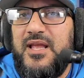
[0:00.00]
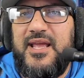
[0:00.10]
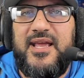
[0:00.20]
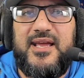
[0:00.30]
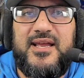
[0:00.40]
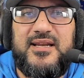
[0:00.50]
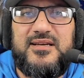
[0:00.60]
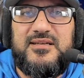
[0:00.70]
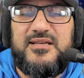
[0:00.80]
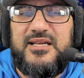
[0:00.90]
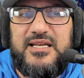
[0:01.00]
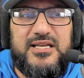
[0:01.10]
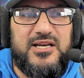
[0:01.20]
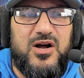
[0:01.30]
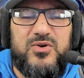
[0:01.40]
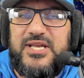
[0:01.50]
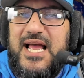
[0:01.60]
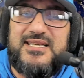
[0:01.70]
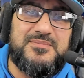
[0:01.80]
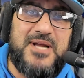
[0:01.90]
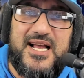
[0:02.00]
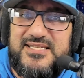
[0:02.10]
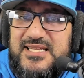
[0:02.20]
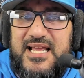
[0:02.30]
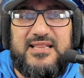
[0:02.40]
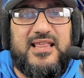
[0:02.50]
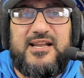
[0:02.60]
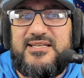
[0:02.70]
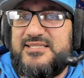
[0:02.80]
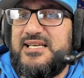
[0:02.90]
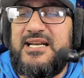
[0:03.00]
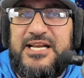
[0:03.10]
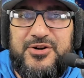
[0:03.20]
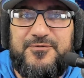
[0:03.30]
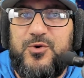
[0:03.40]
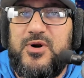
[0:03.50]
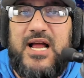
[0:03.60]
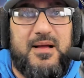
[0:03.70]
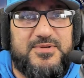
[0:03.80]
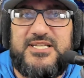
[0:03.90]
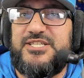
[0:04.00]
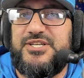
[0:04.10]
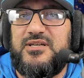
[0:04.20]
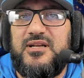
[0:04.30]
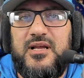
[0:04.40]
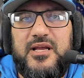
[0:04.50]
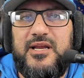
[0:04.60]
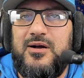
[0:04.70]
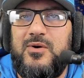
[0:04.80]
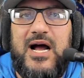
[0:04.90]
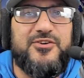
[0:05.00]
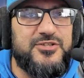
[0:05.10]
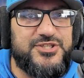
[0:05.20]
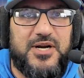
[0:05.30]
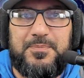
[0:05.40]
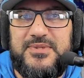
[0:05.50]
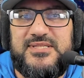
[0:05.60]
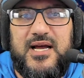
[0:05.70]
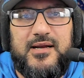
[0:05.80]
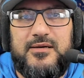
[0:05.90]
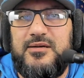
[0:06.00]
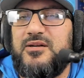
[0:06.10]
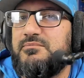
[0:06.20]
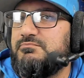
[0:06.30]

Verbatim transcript: And, you know, you got some guys that is in here for competition. You know, iron sharpens iron.